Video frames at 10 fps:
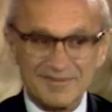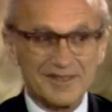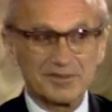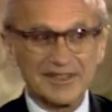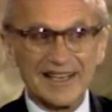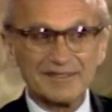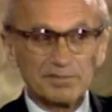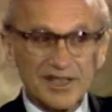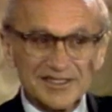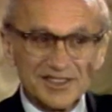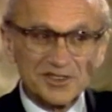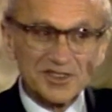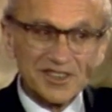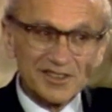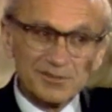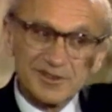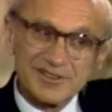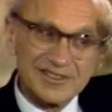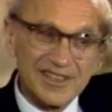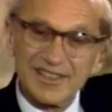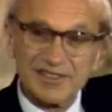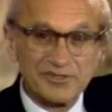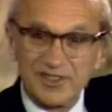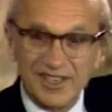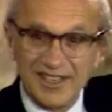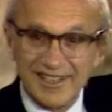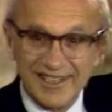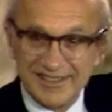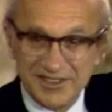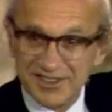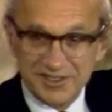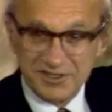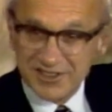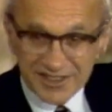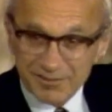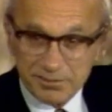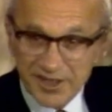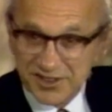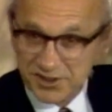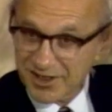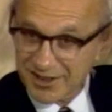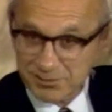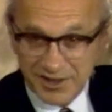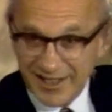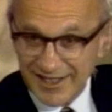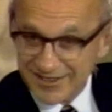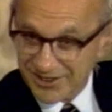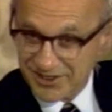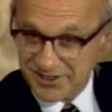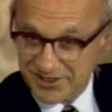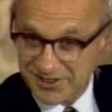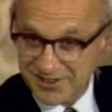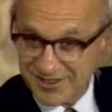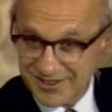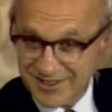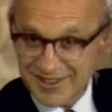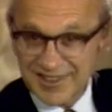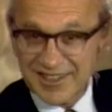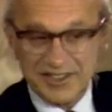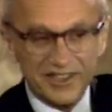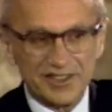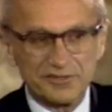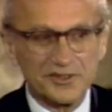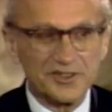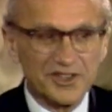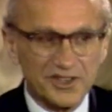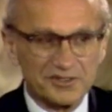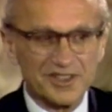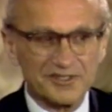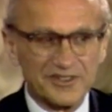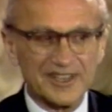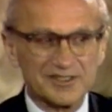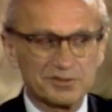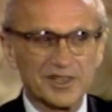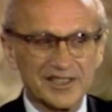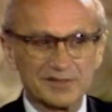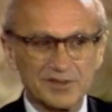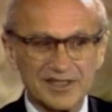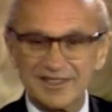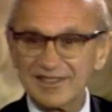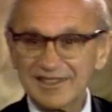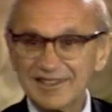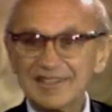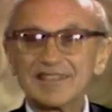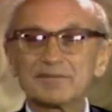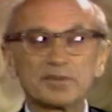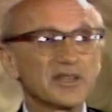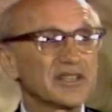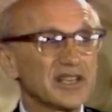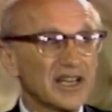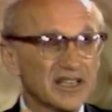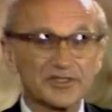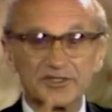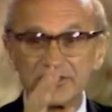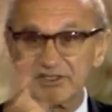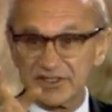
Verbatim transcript: But that plus a good deal more is not infinitely elastic. There is some pressure on them when it gets large. And therefore, the only effective way, in my opinion, other than these